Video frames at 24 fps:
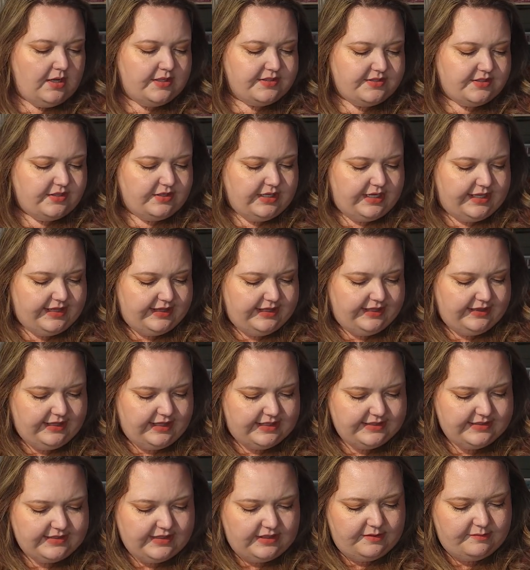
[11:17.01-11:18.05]
So I think
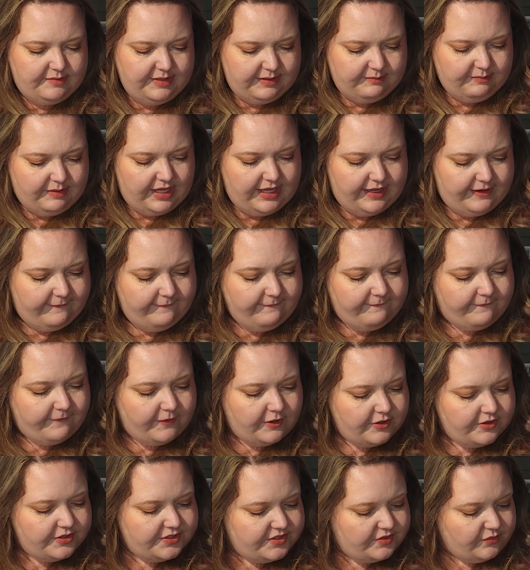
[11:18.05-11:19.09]
that's going to be my
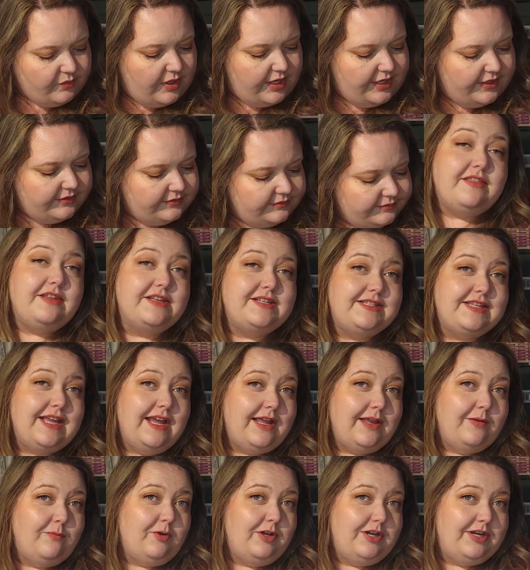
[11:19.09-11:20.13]
first one. The
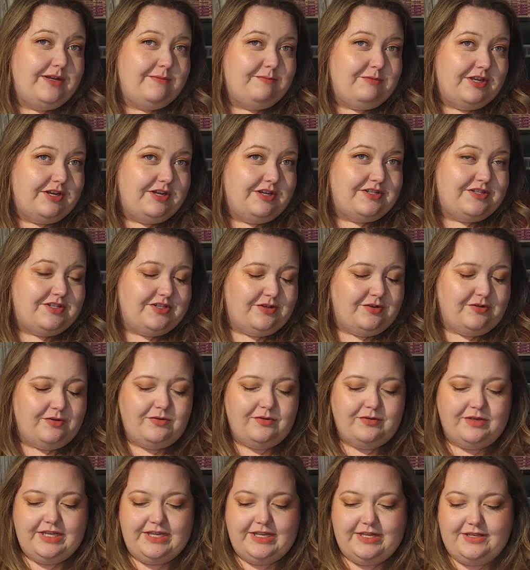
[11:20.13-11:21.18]
second one I'm going to
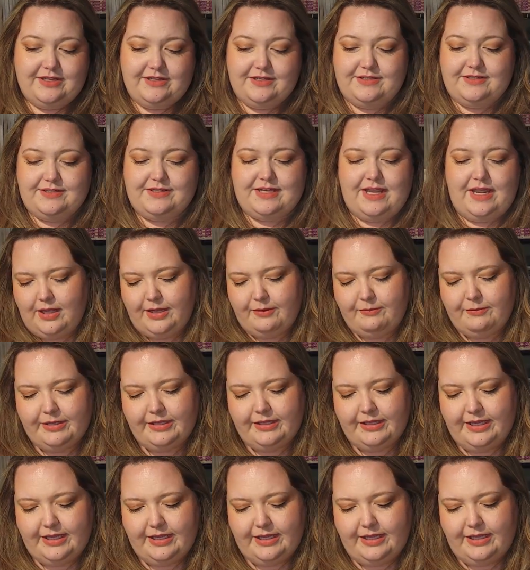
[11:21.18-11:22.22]
do is I
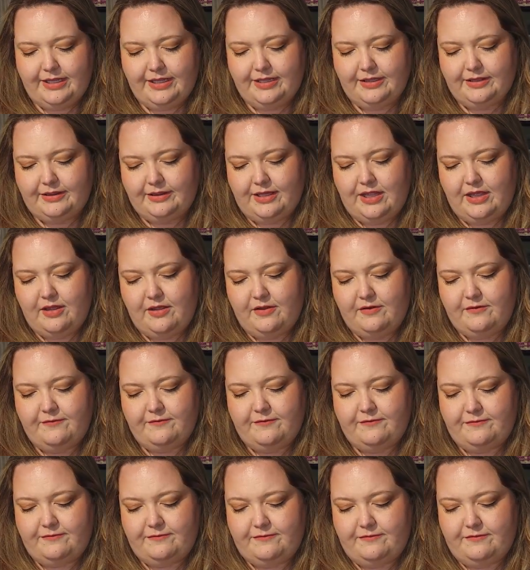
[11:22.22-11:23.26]
really
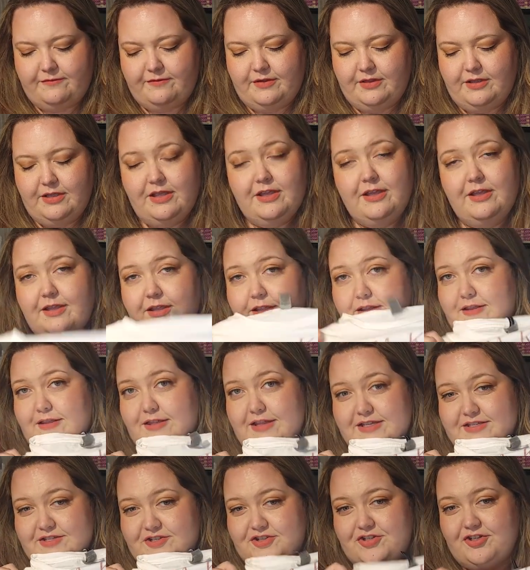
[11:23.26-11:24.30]
love
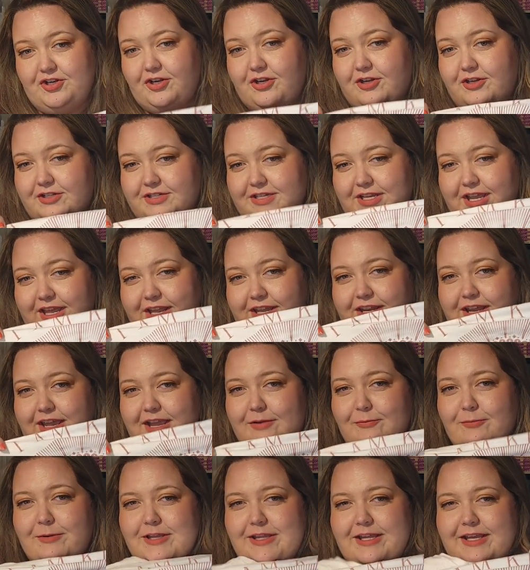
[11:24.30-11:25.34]
this shirt and I
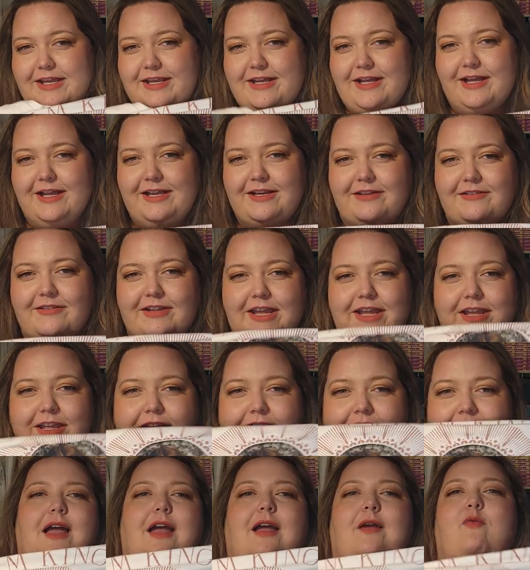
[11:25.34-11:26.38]
really kind of
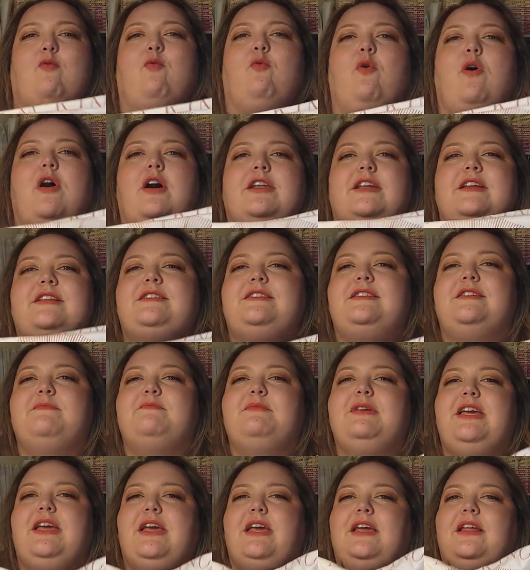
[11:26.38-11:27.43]
like I want it to
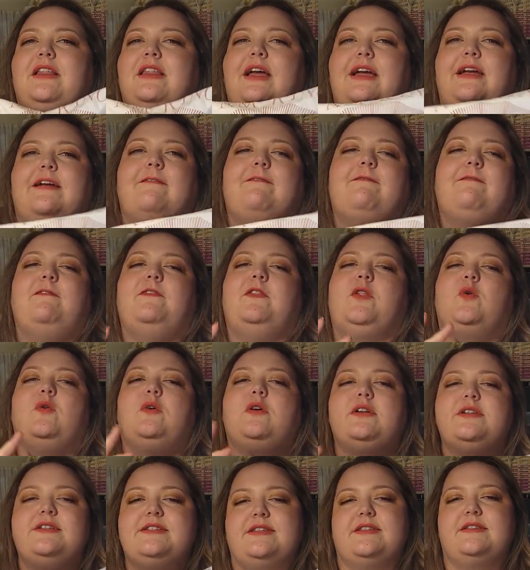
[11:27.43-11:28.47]
be like
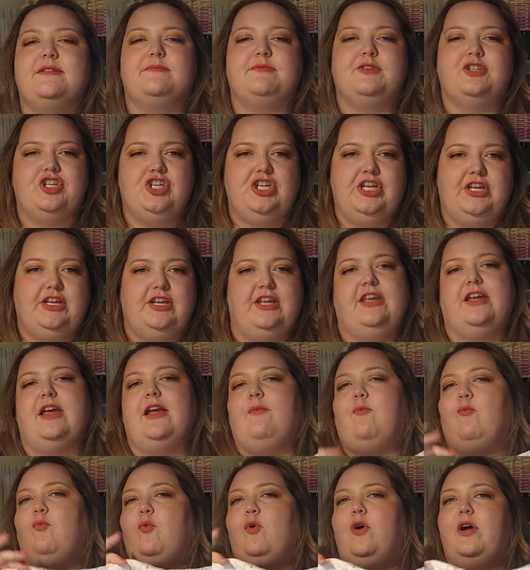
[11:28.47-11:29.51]
Florence the Machine.
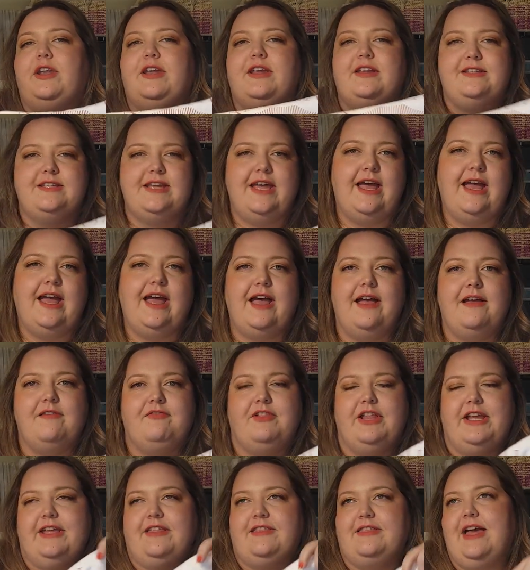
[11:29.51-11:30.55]
I want it to have
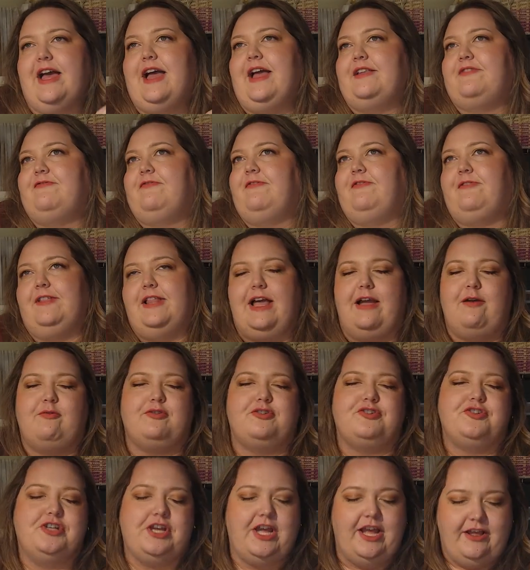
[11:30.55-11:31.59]
like that
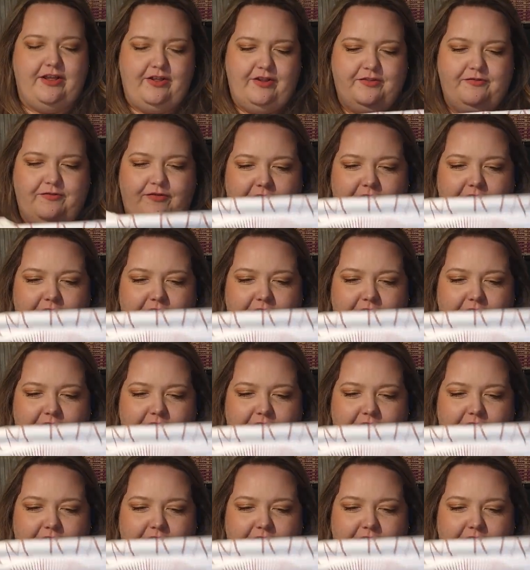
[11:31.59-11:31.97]
flower child